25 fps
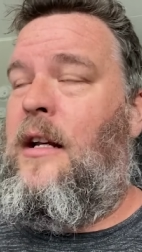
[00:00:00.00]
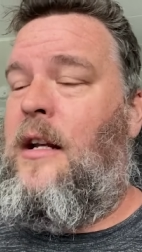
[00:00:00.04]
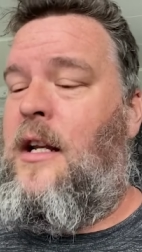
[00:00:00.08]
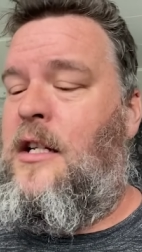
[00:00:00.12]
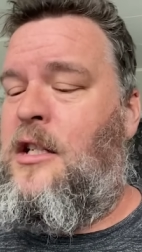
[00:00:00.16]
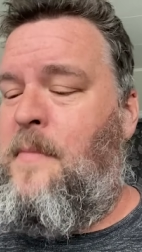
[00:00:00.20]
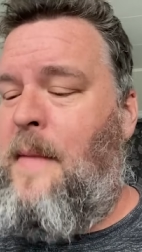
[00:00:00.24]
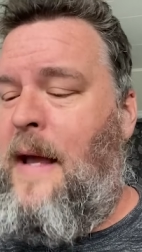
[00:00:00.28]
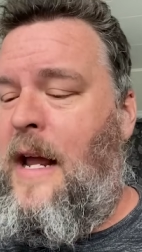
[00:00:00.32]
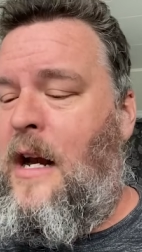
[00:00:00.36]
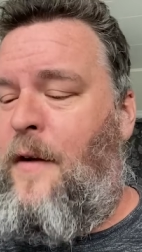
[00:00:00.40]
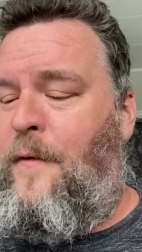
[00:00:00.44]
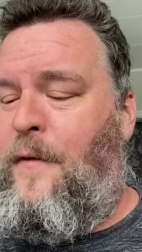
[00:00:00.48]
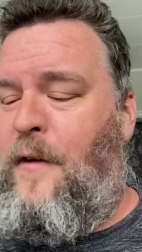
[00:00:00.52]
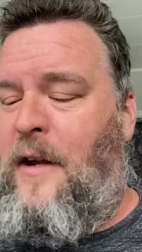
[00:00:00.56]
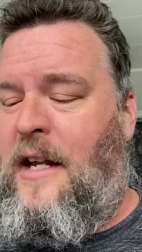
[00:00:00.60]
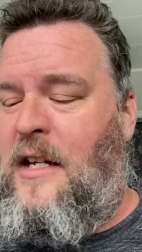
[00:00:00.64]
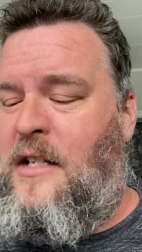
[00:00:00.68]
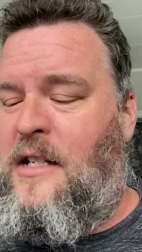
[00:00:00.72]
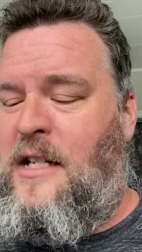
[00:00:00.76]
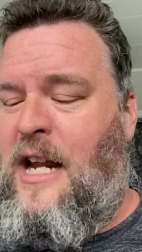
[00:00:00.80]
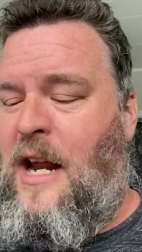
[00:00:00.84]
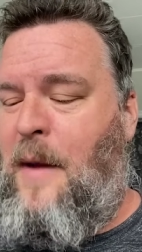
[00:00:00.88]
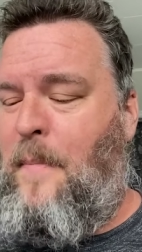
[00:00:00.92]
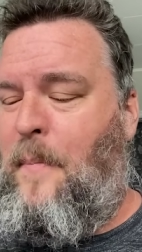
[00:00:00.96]
doesn't matter if you can
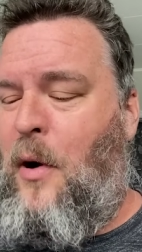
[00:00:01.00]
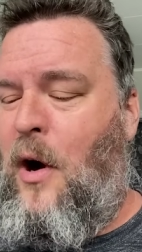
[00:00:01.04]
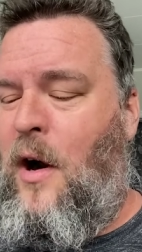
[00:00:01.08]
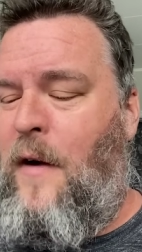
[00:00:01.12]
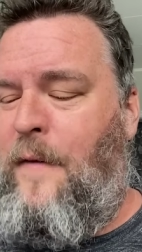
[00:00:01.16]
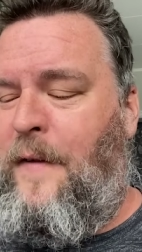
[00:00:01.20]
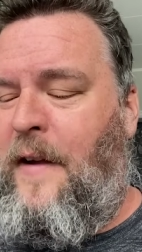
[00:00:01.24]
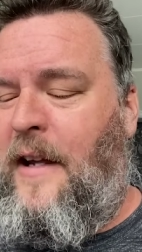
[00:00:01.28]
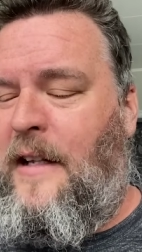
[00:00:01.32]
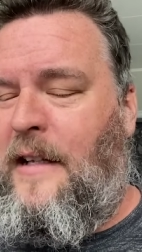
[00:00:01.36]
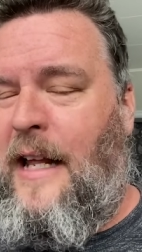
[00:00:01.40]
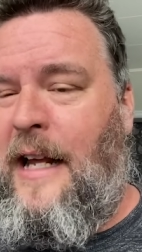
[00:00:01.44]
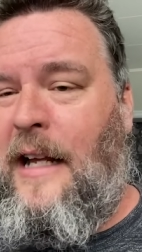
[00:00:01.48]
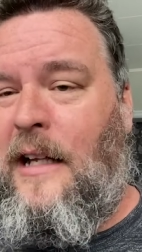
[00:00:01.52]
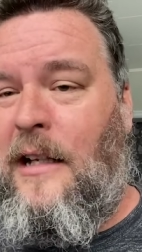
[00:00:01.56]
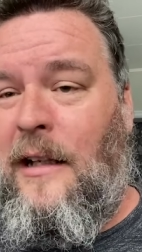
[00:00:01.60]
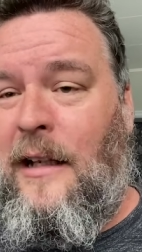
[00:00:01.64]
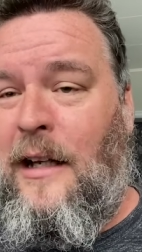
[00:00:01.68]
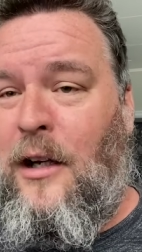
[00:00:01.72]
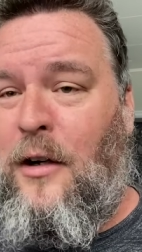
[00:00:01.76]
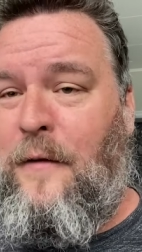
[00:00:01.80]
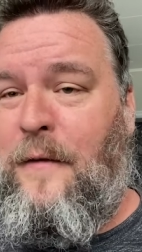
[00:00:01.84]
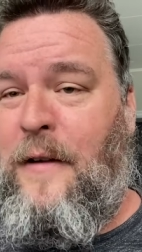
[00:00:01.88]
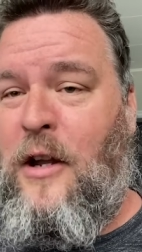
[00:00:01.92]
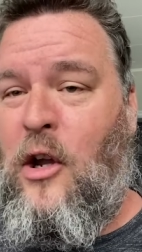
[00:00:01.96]
see a perfectly
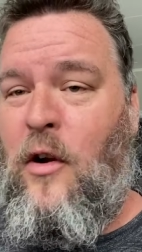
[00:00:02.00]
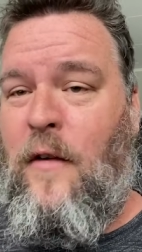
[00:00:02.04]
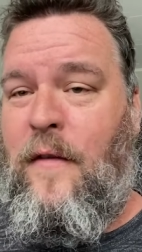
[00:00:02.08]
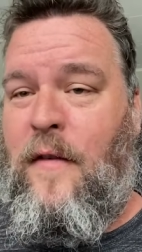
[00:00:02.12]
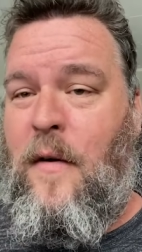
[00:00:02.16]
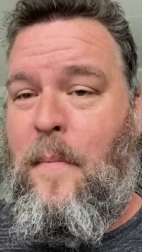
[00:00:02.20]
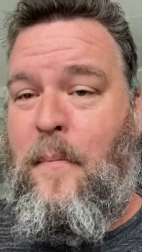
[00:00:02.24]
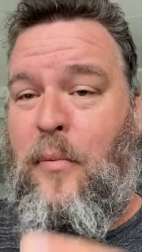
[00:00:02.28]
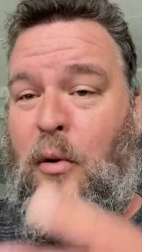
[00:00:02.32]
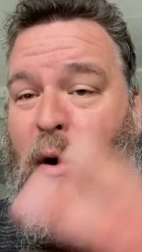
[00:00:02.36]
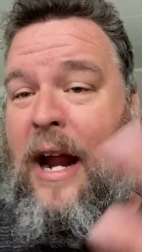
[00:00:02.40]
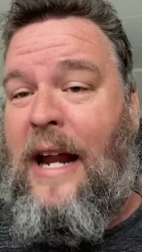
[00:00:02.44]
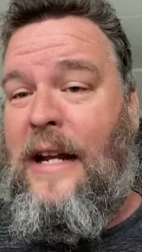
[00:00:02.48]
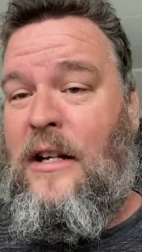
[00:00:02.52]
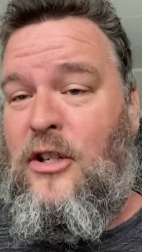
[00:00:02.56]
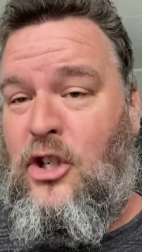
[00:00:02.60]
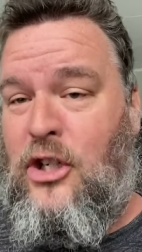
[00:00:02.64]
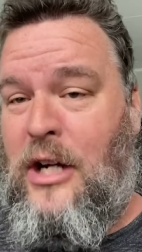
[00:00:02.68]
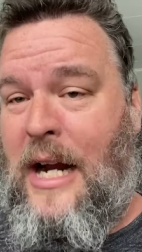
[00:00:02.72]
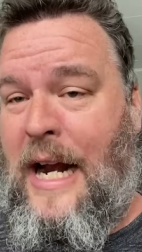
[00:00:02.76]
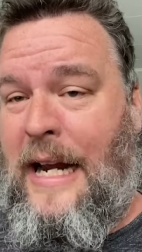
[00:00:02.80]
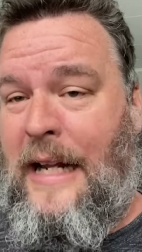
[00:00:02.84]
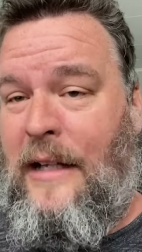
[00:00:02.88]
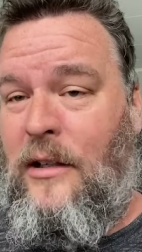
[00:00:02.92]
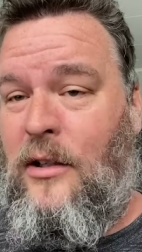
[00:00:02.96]
clear view of a bright,
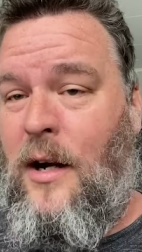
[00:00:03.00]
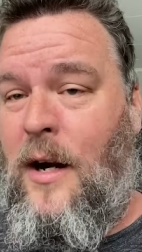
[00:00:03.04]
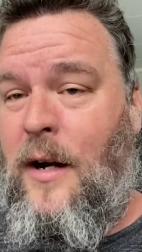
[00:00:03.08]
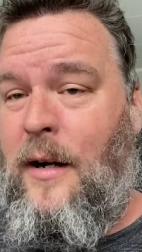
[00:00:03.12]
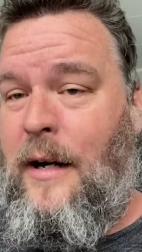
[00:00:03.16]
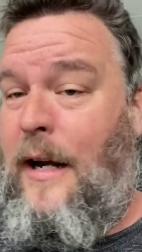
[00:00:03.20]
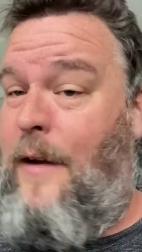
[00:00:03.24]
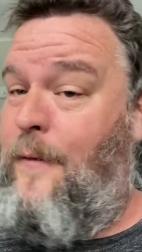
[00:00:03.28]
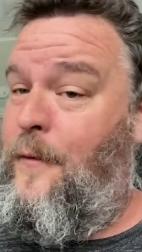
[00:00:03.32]
shining target.